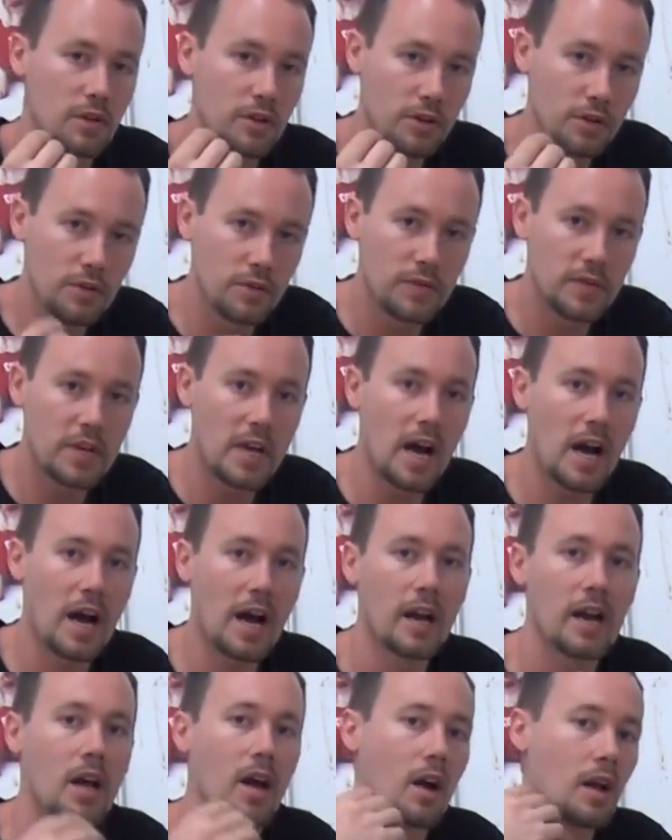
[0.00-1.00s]
you've
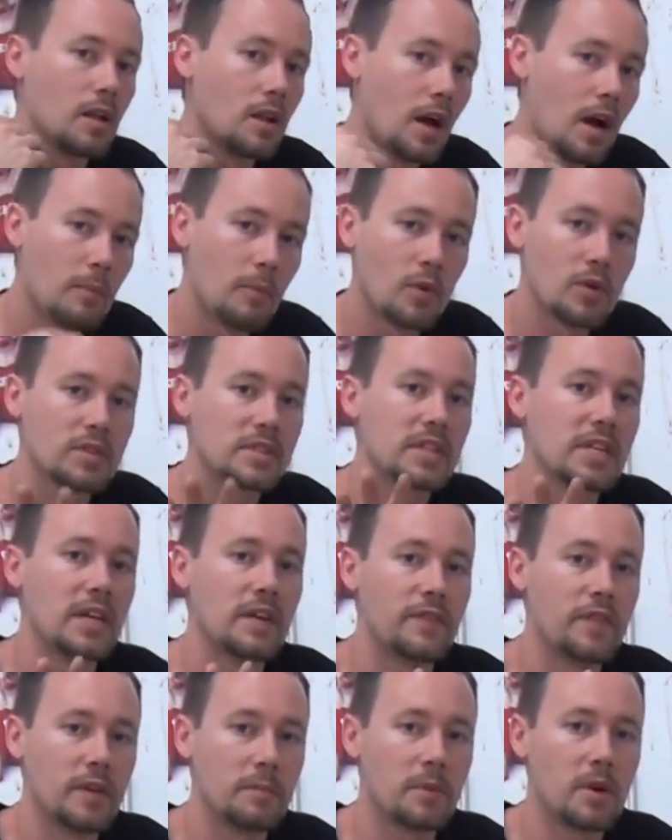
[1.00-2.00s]
got a lot more
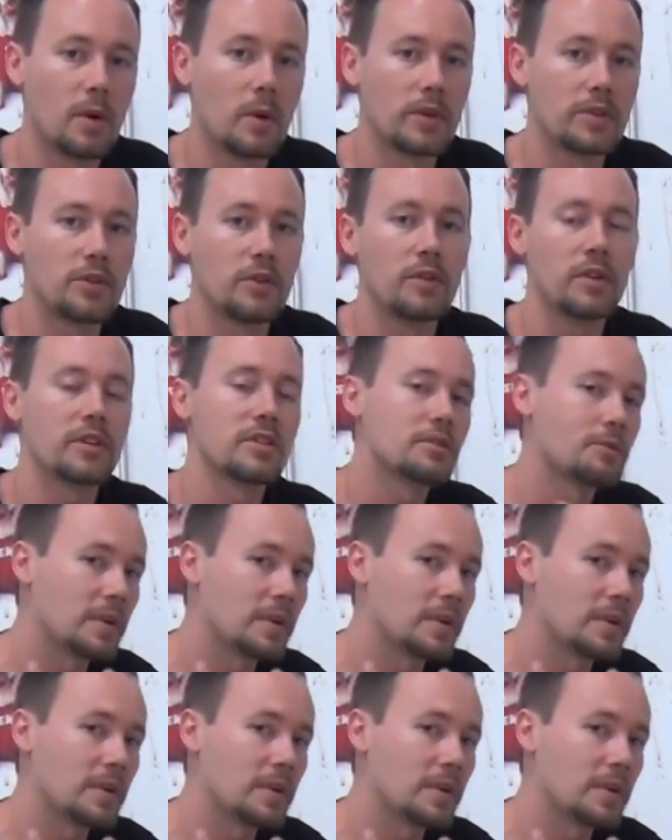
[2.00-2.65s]
CFM going through there,